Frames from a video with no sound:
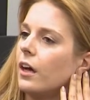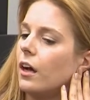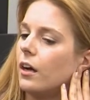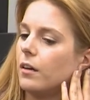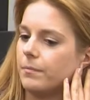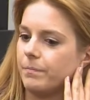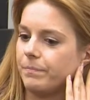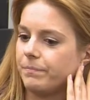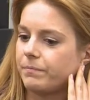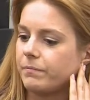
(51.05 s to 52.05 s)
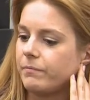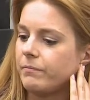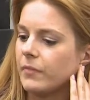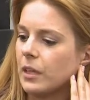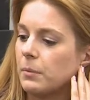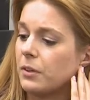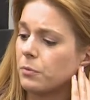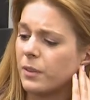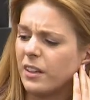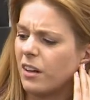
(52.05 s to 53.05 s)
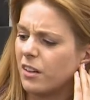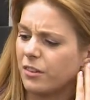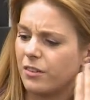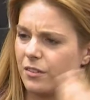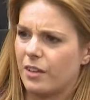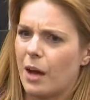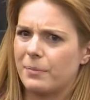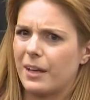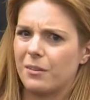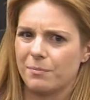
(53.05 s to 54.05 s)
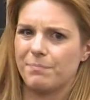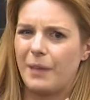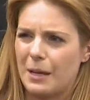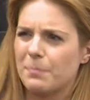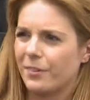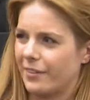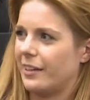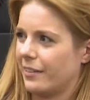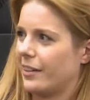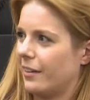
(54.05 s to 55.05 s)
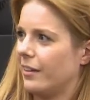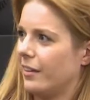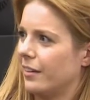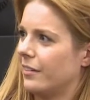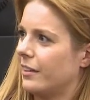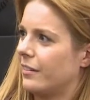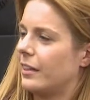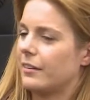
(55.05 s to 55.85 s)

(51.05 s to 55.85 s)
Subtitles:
But it's really all just top-down paper slice kind of things.